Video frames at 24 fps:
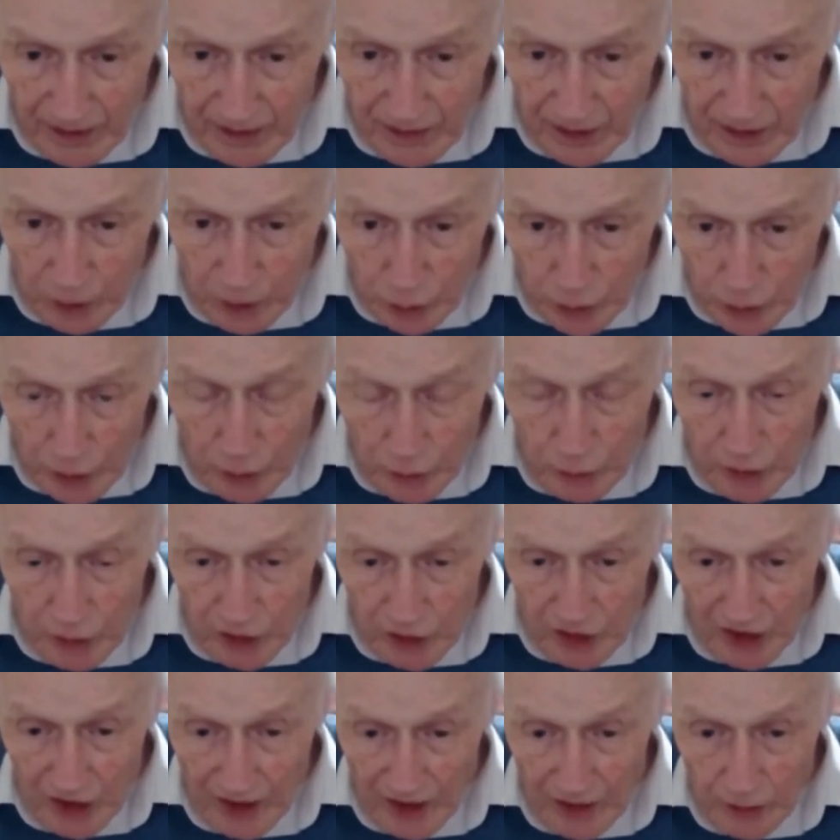Your tutor would
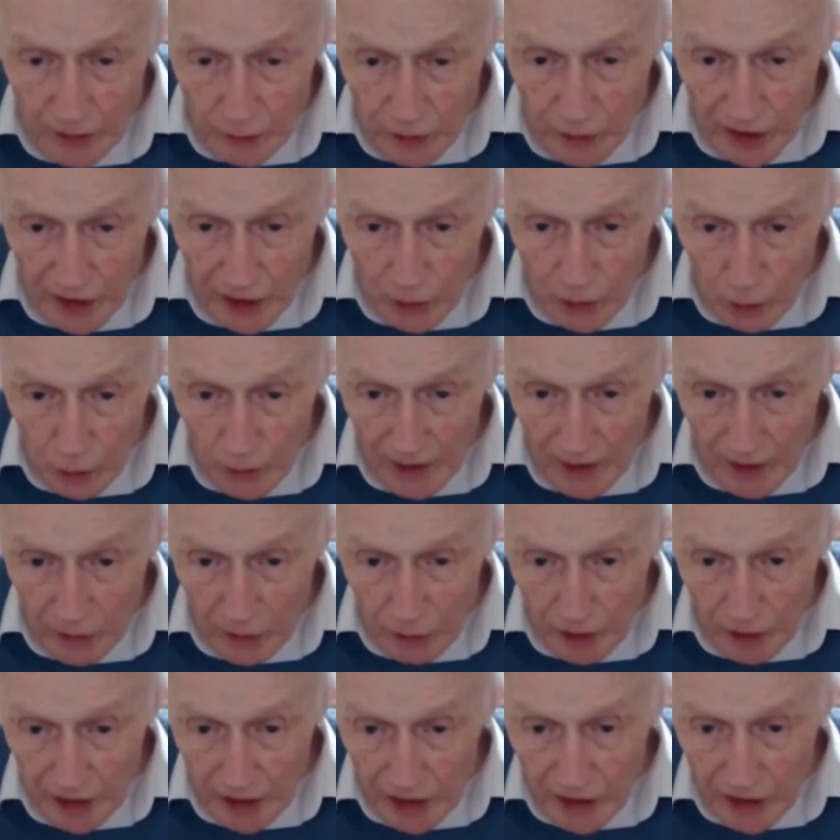assign you to go away and
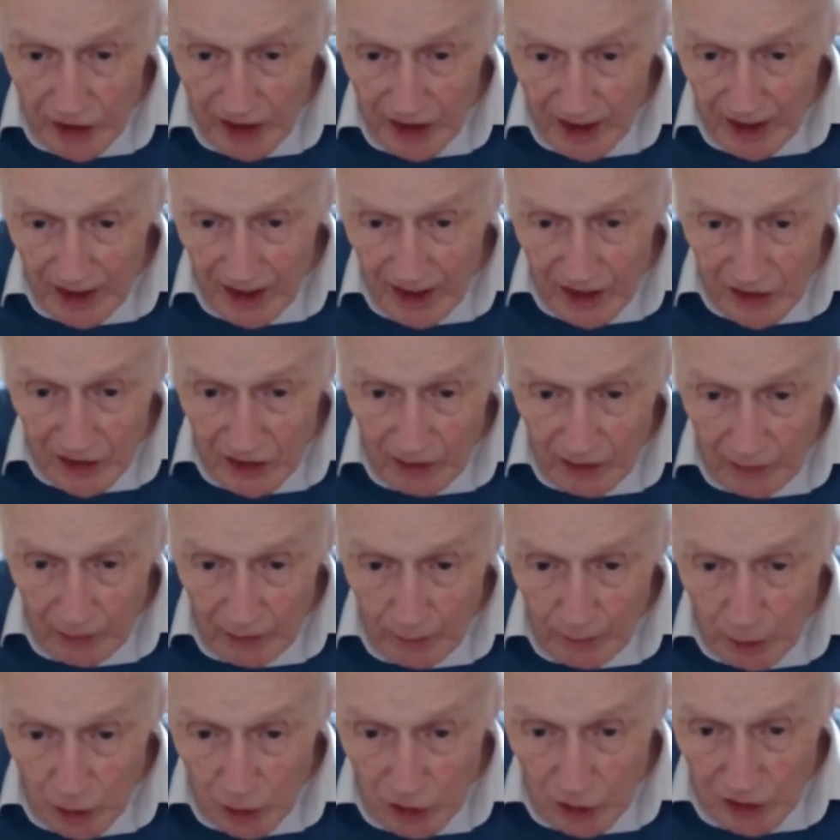read some of the
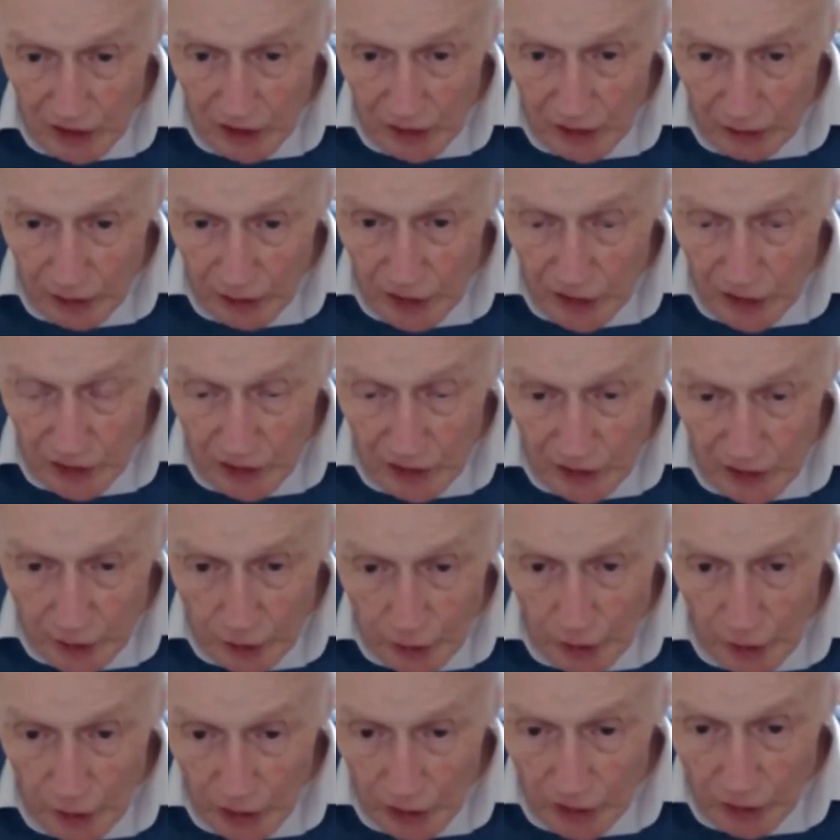most recent
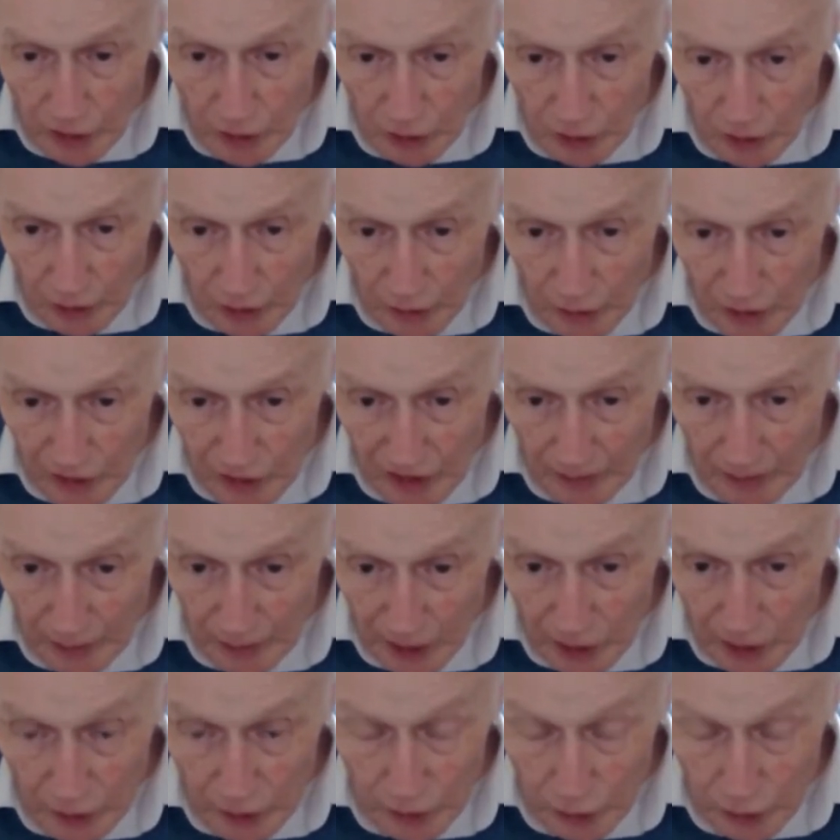literature on the
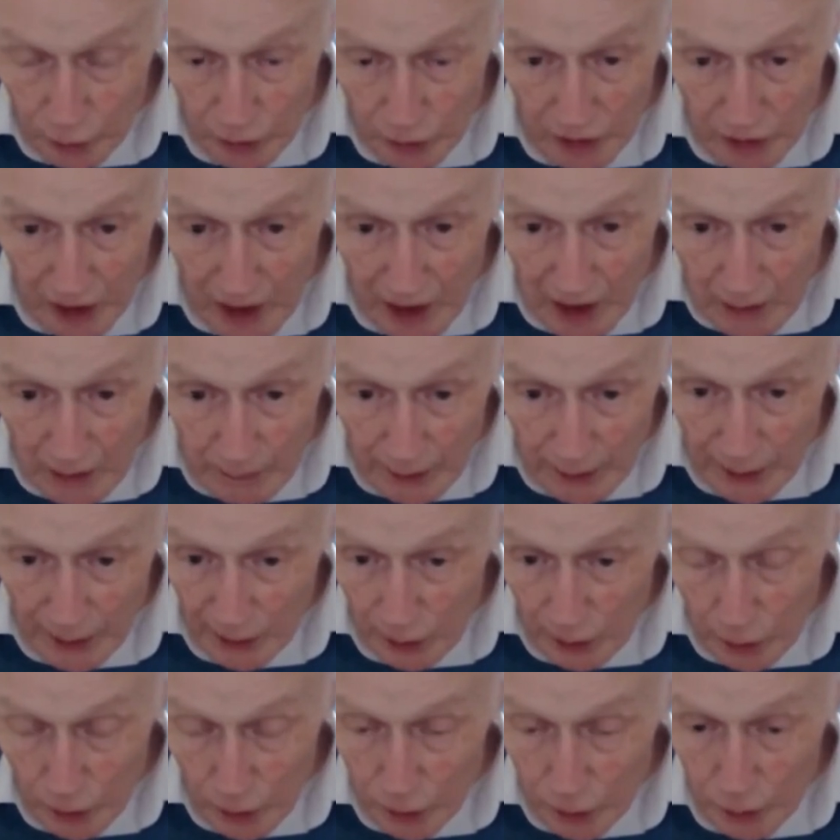subject. This was
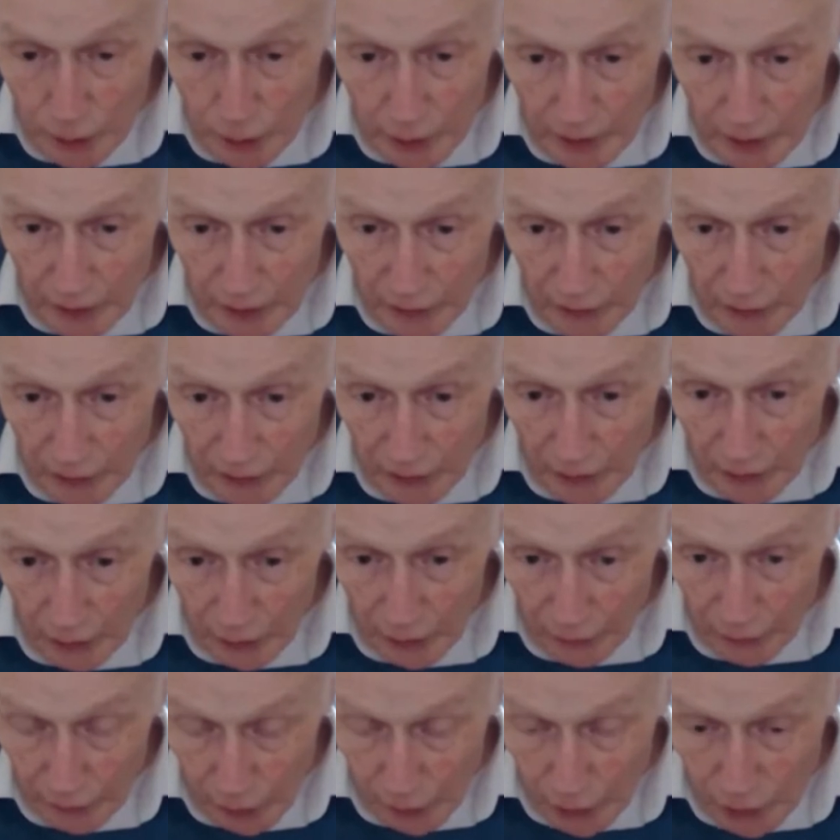particularly true on
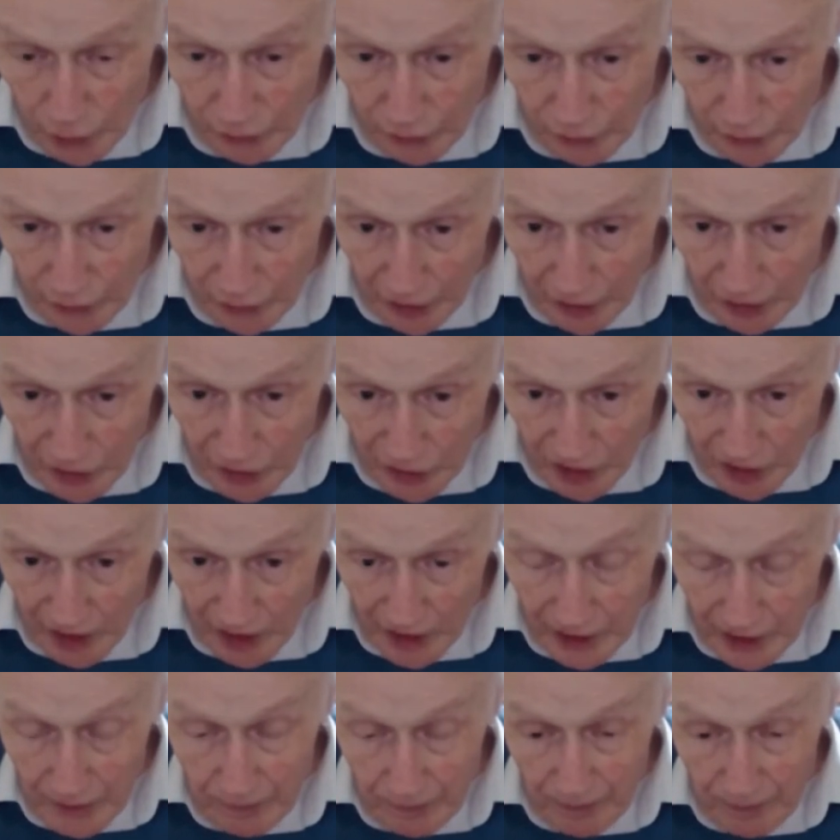the philosophy
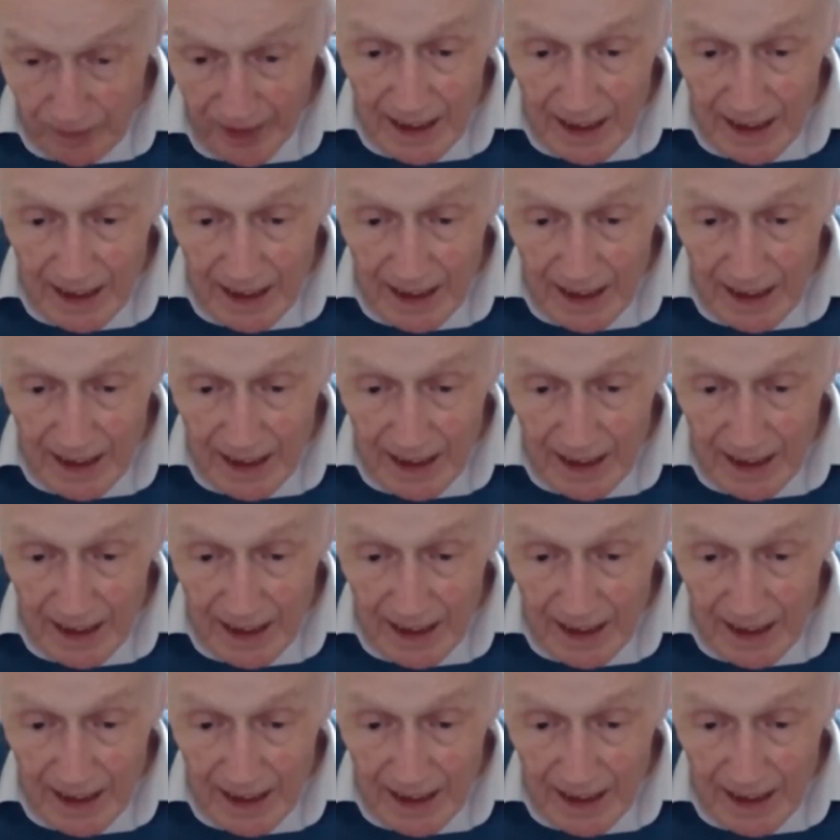side.